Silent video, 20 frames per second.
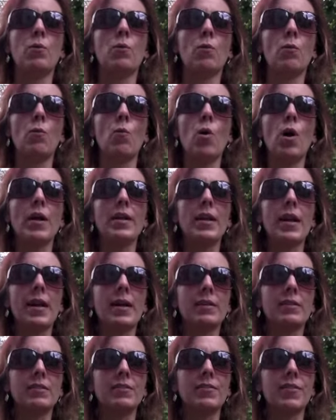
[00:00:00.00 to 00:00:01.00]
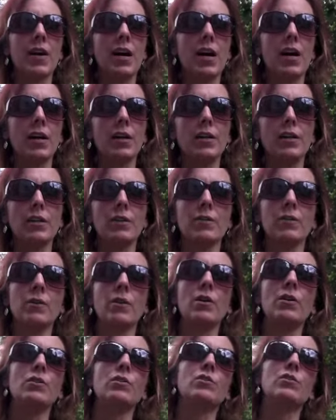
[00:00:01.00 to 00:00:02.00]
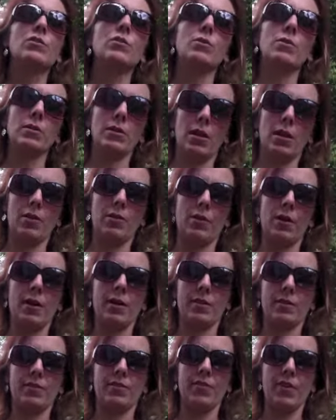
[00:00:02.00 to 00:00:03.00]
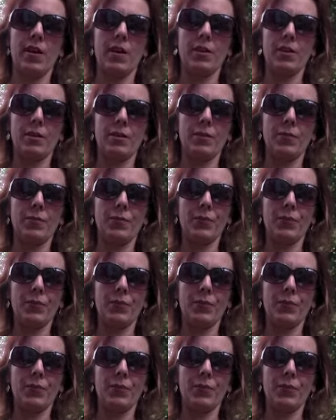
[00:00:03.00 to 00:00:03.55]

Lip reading: one x value to another x value.